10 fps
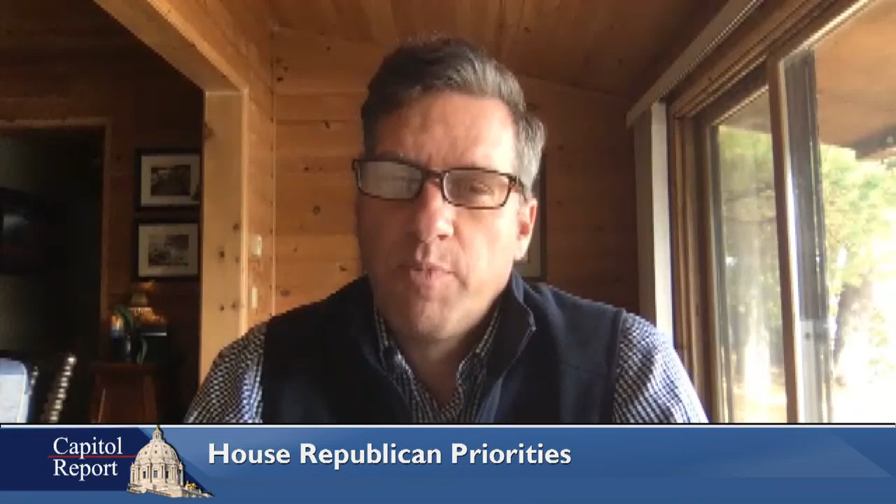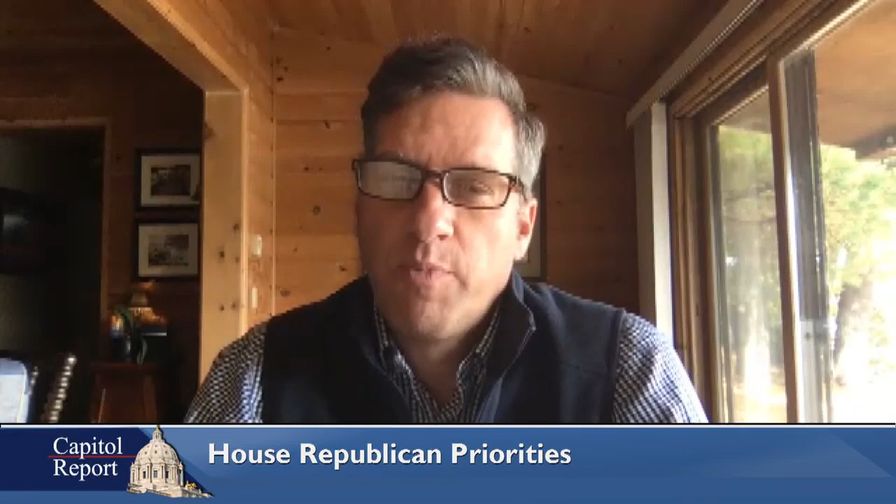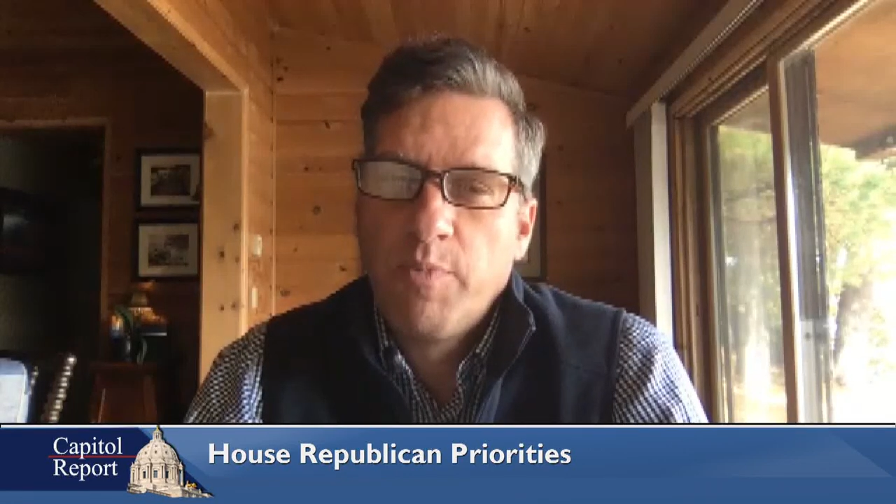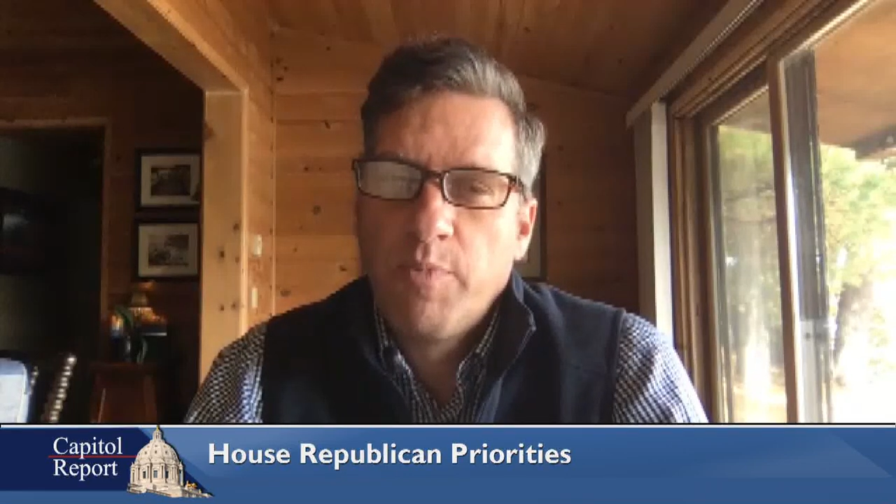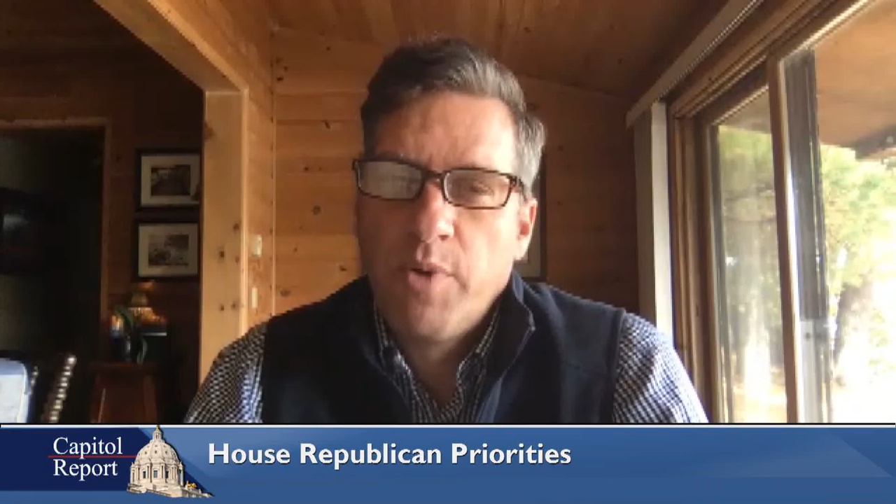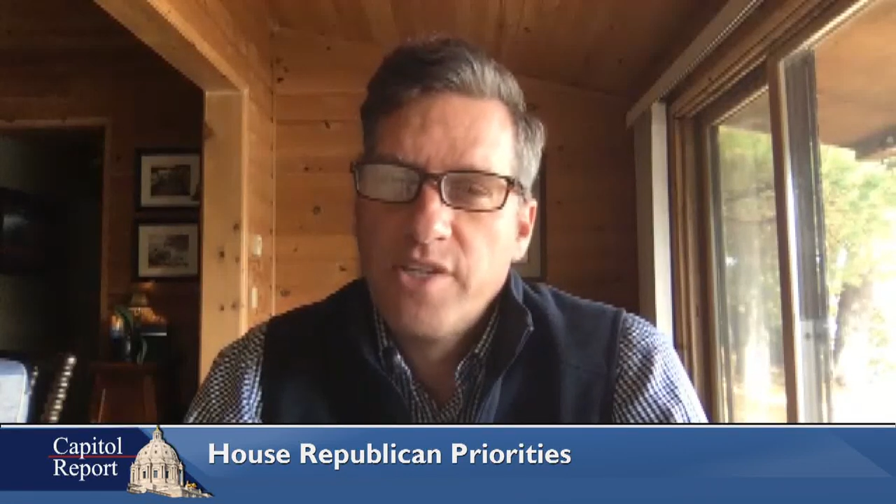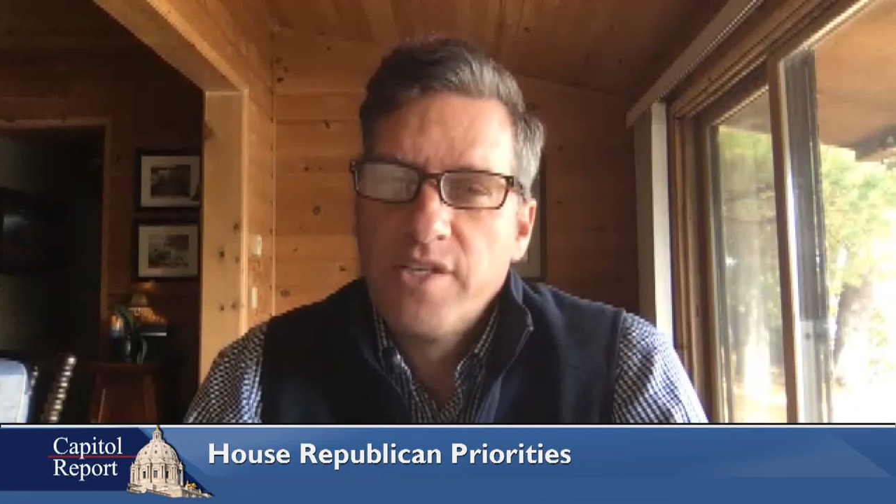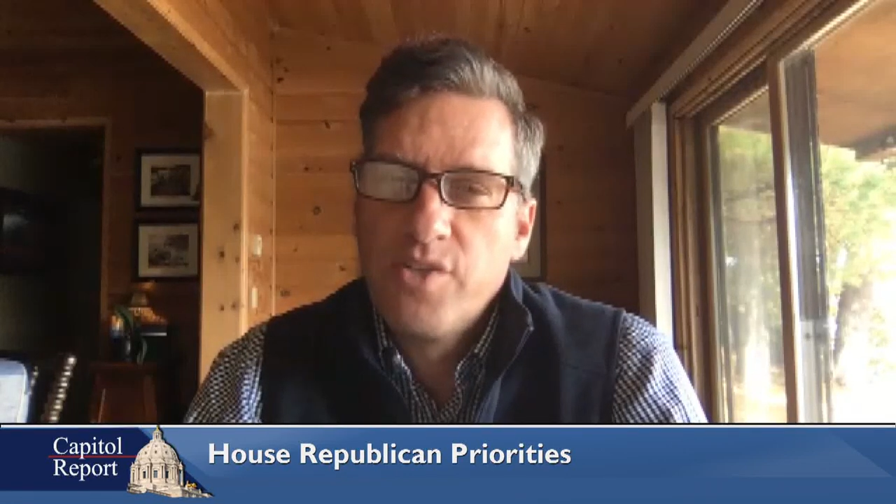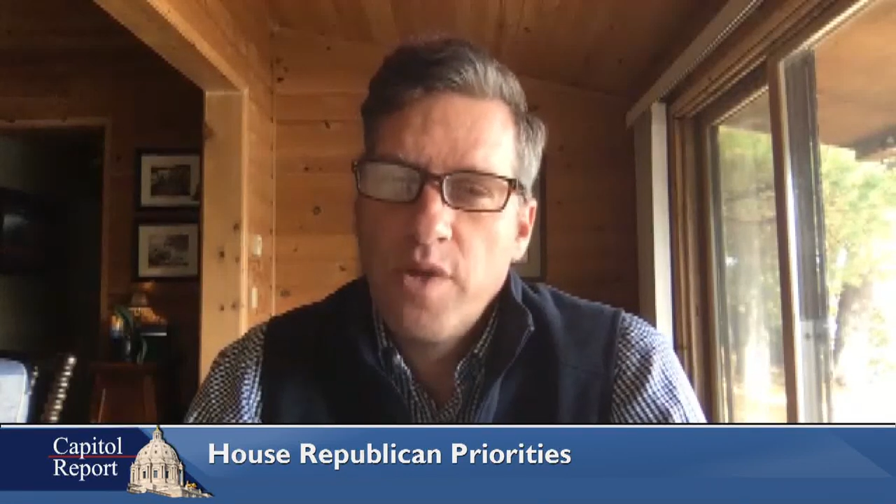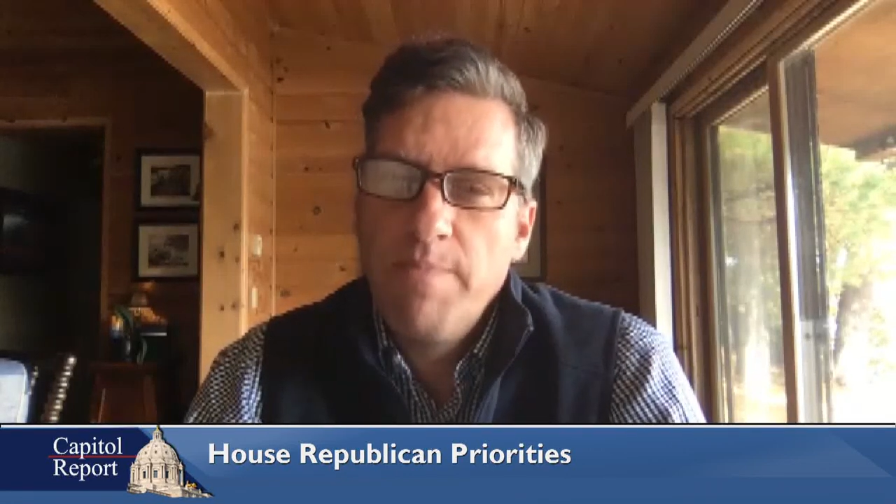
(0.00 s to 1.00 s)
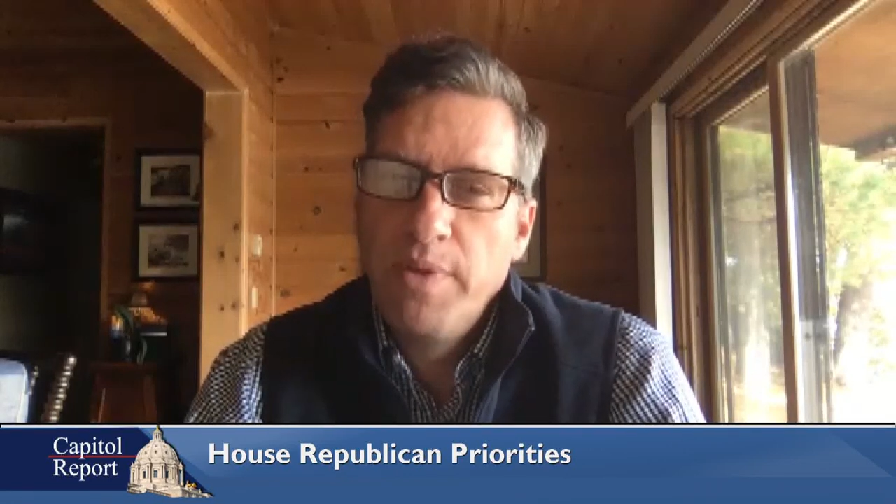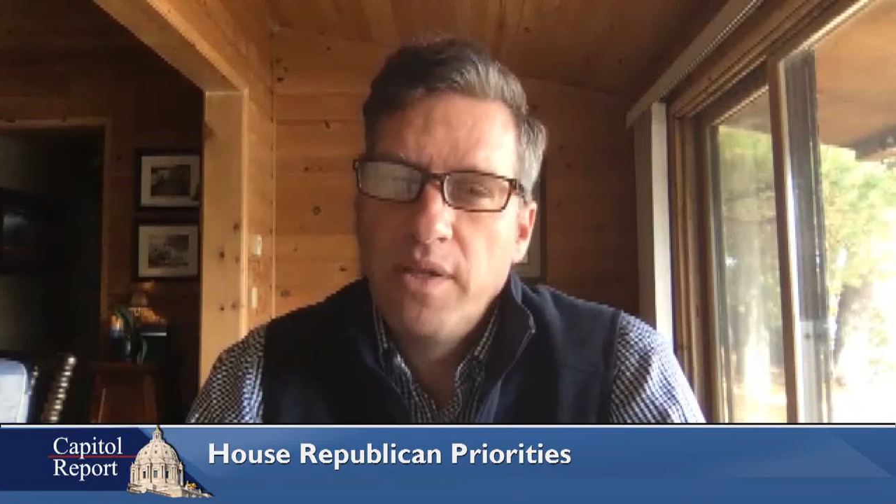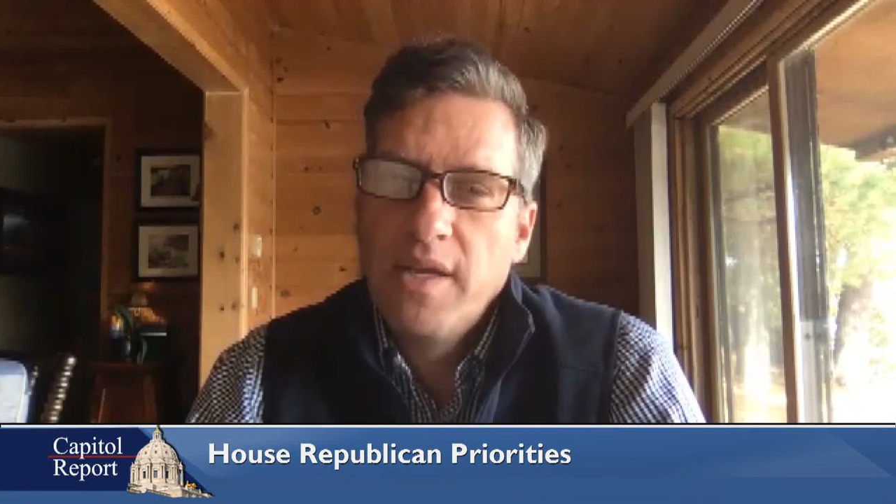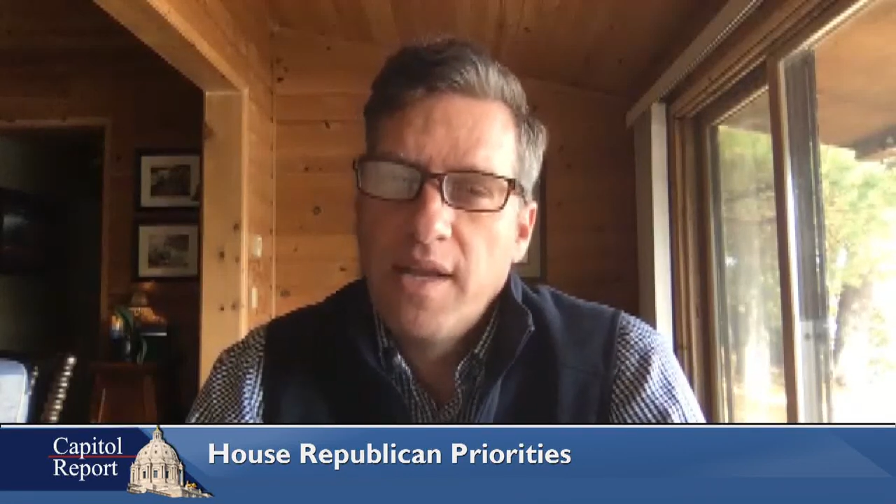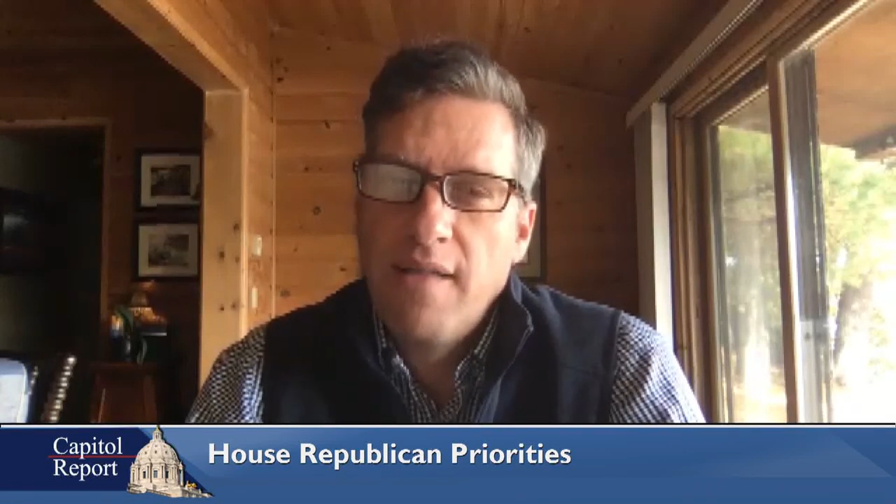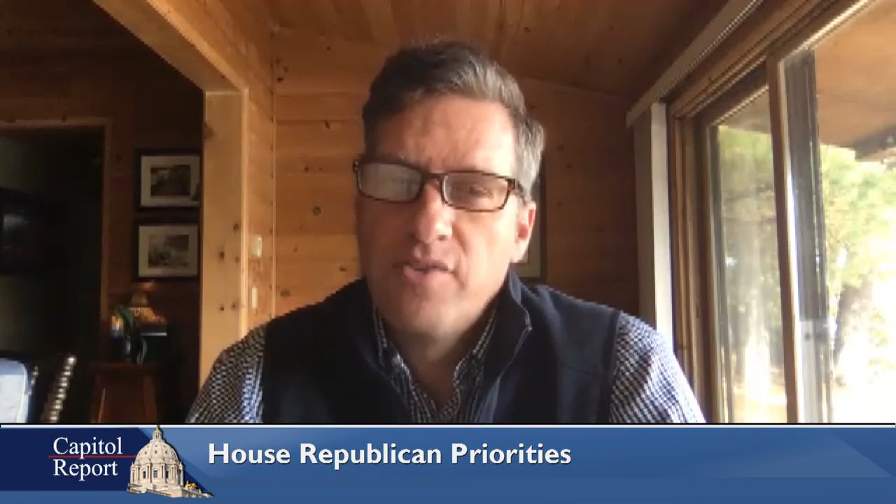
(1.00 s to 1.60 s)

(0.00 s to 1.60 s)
is $3 billion of